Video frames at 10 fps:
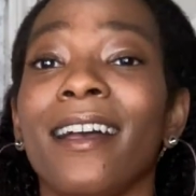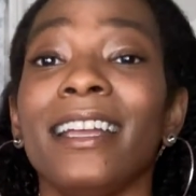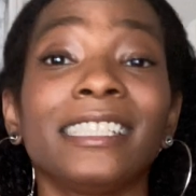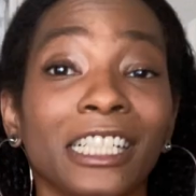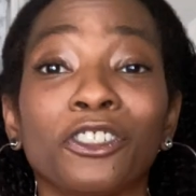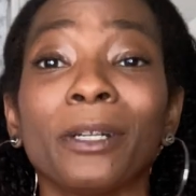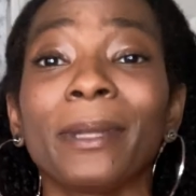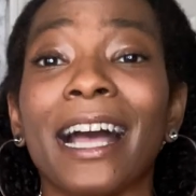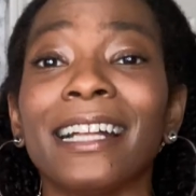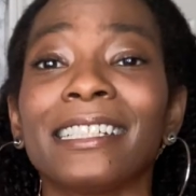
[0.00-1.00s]
It's
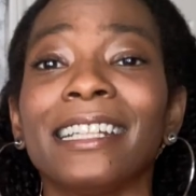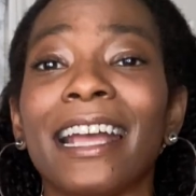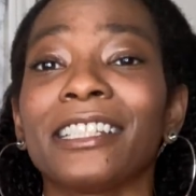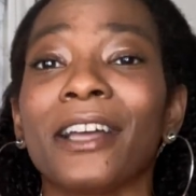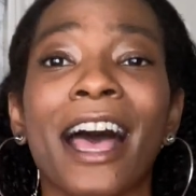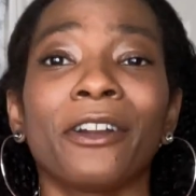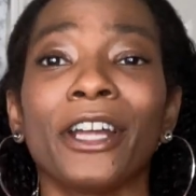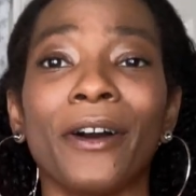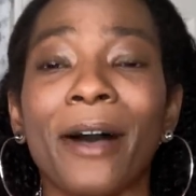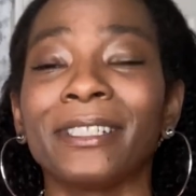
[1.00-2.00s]
extremely hot today, so I don't
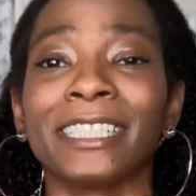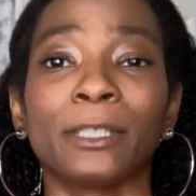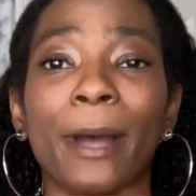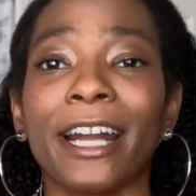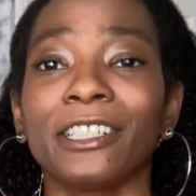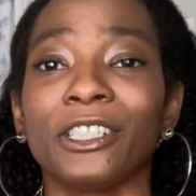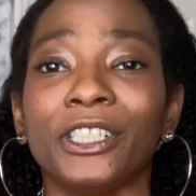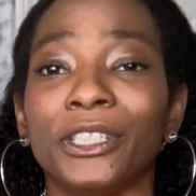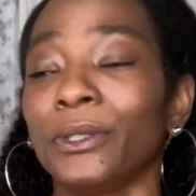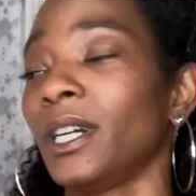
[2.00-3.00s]
know. I was inspired to
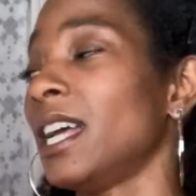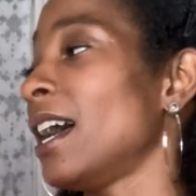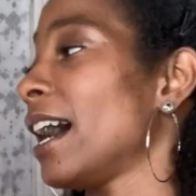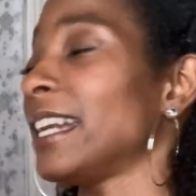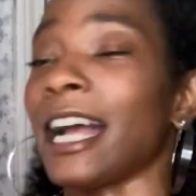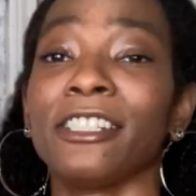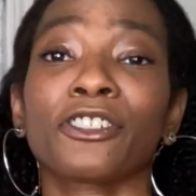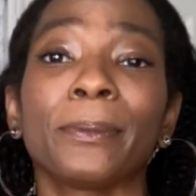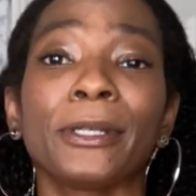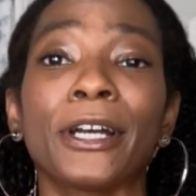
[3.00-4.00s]
do an ice
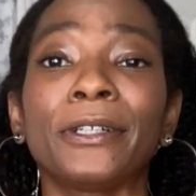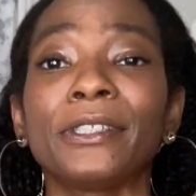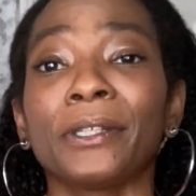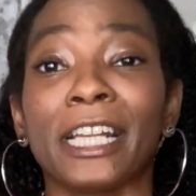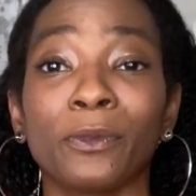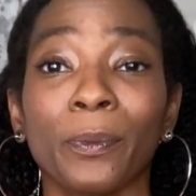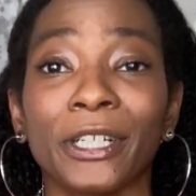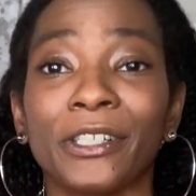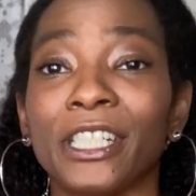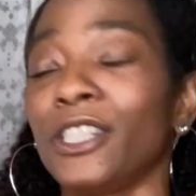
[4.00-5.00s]
cream cone, so that's what we're
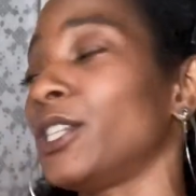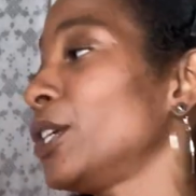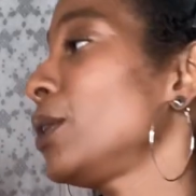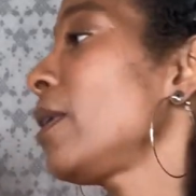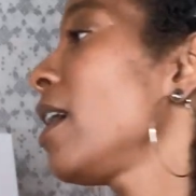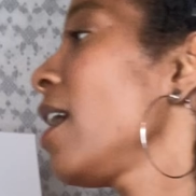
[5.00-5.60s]
going to do.